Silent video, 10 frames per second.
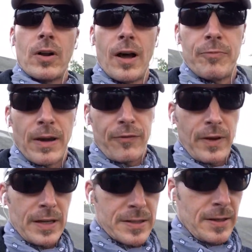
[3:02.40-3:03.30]
off my
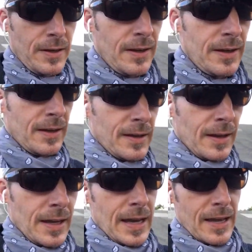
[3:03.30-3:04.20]
face.
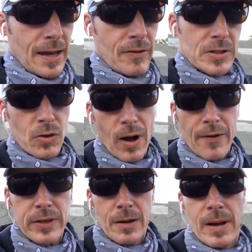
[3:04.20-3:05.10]
And every so
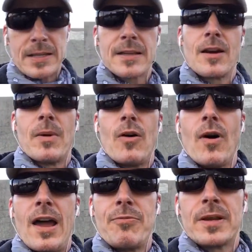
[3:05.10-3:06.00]
often I might scare my
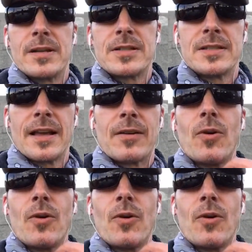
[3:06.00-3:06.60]
wife because she's like,